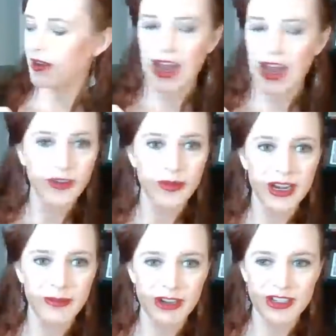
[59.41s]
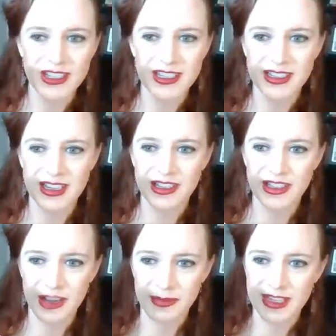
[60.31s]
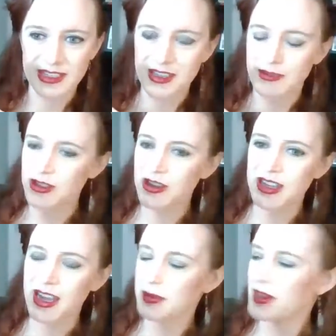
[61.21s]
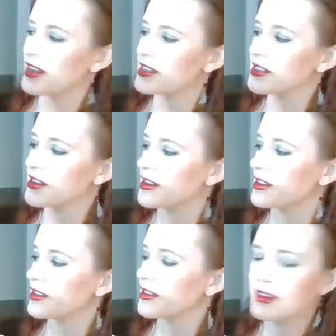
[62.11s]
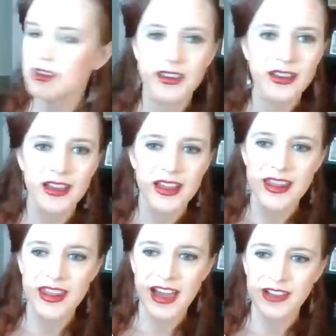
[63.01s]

after Pride and Prejudice and Zombies that was trying to capitalize on that